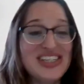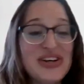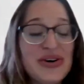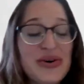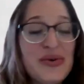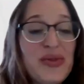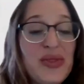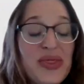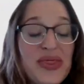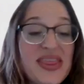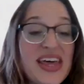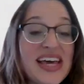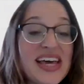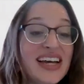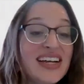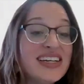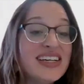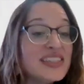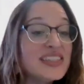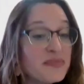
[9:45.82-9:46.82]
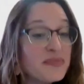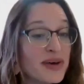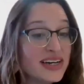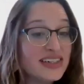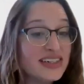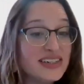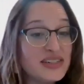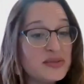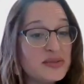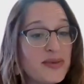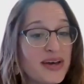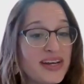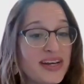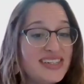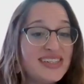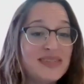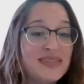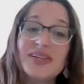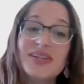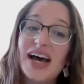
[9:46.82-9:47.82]
So they can expect to spend
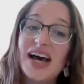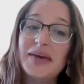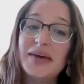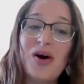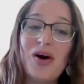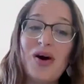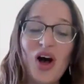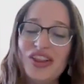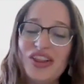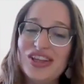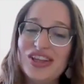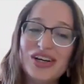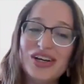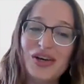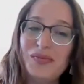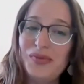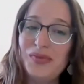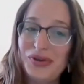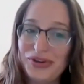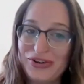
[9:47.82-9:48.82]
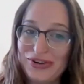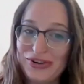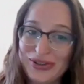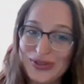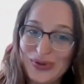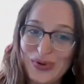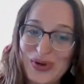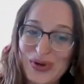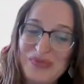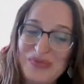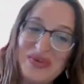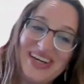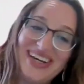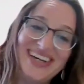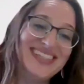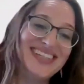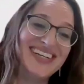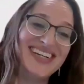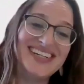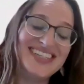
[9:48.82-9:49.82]
some time on the computer screen
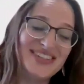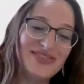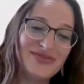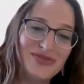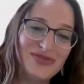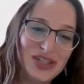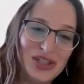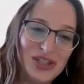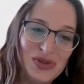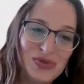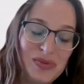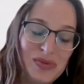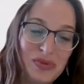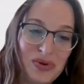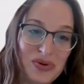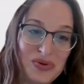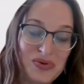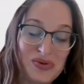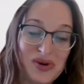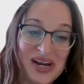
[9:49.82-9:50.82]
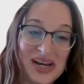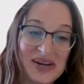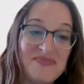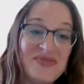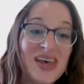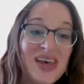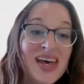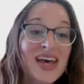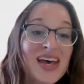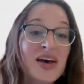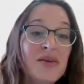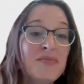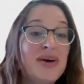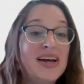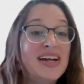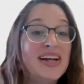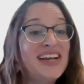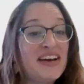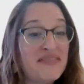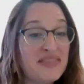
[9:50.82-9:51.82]
because it is a virtual program,
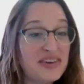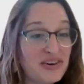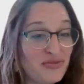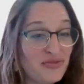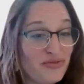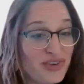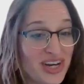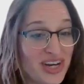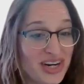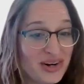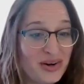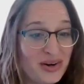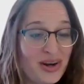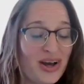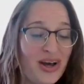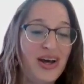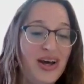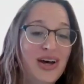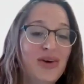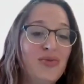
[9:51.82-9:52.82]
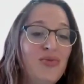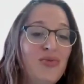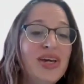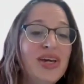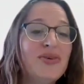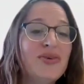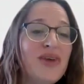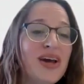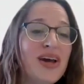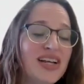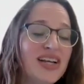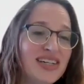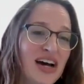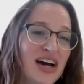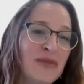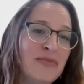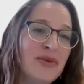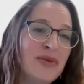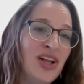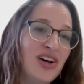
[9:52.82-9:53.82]
but never fear, we are ready to
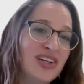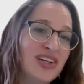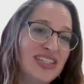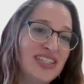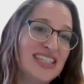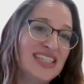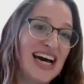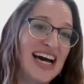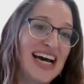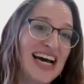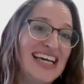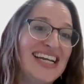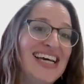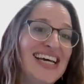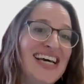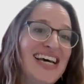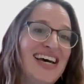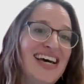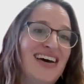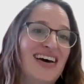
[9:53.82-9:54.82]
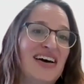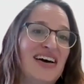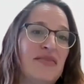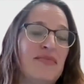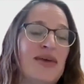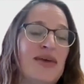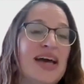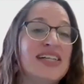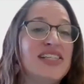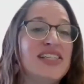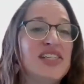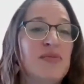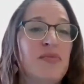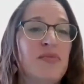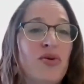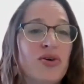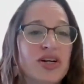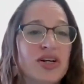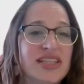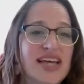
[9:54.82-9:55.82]
come alongside and
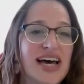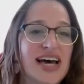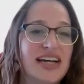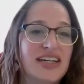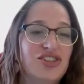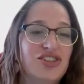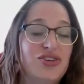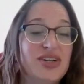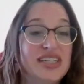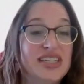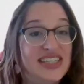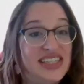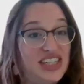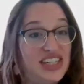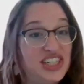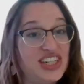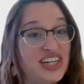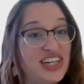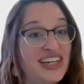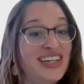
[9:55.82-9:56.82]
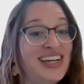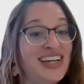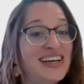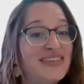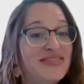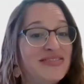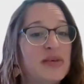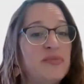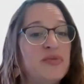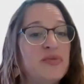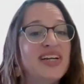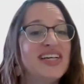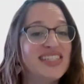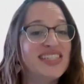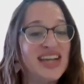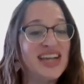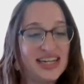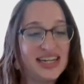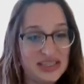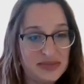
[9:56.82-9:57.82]
support that transition if someone has
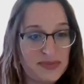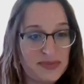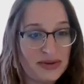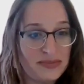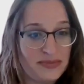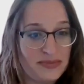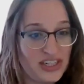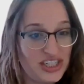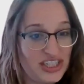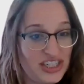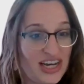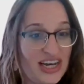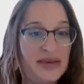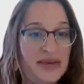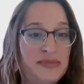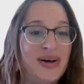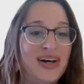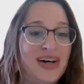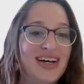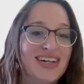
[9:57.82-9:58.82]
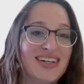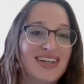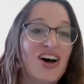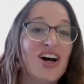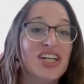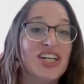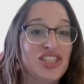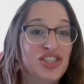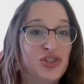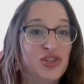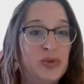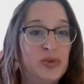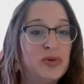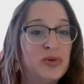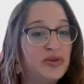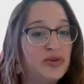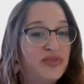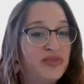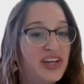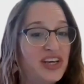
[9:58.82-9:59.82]
not spent much time on Zoom
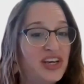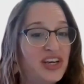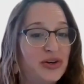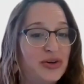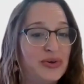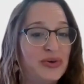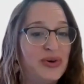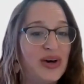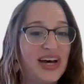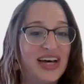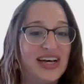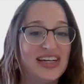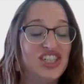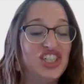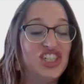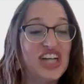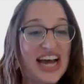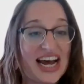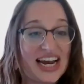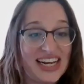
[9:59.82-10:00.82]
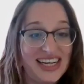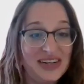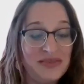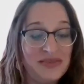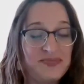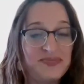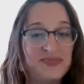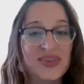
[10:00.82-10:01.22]
or video chatting.